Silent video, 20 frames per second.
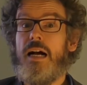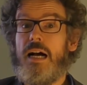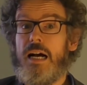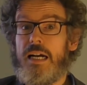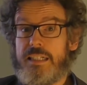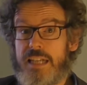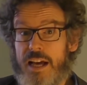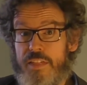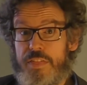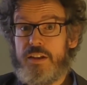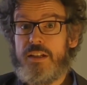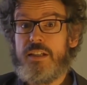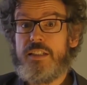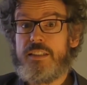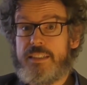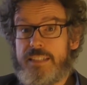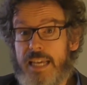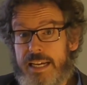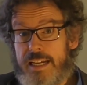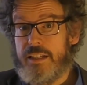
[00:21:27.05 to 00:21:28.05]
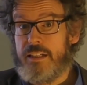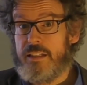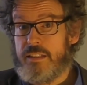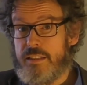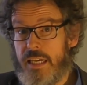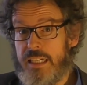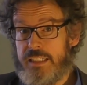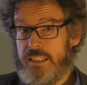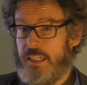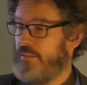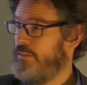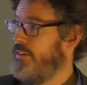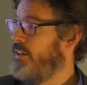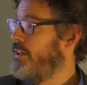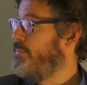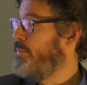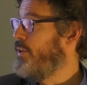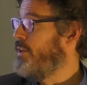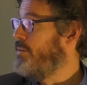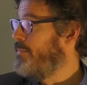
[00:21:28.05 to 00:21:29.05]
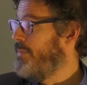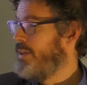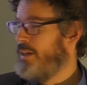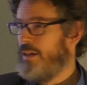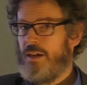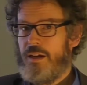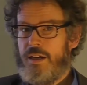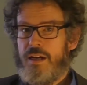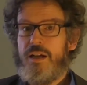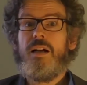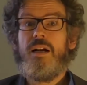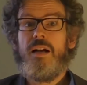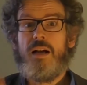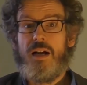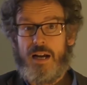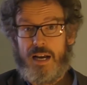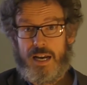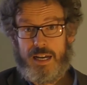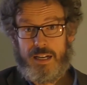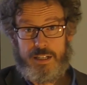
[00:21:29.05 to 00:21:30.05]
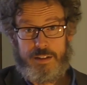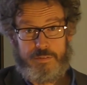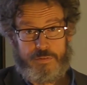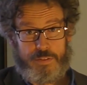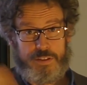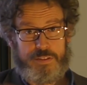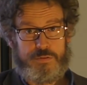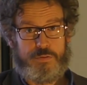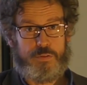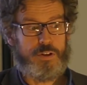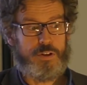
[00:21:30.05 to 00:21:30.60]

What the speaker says: another second Nash equilibrium? I leave this